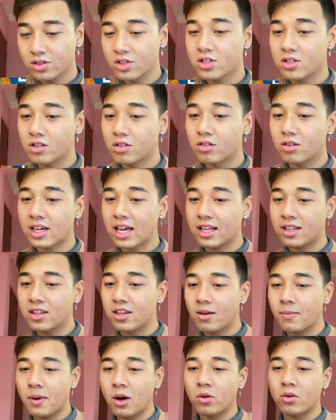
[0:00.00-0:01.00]
Just look at
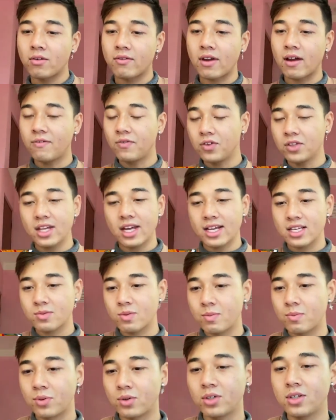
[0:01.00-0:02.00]
the amount of effort that
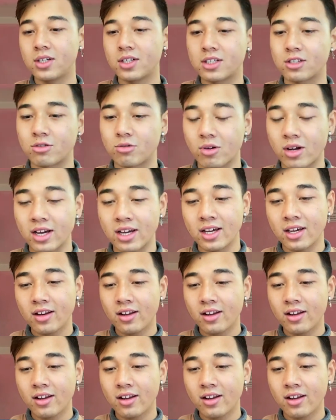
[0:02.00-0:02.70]
has been put, right?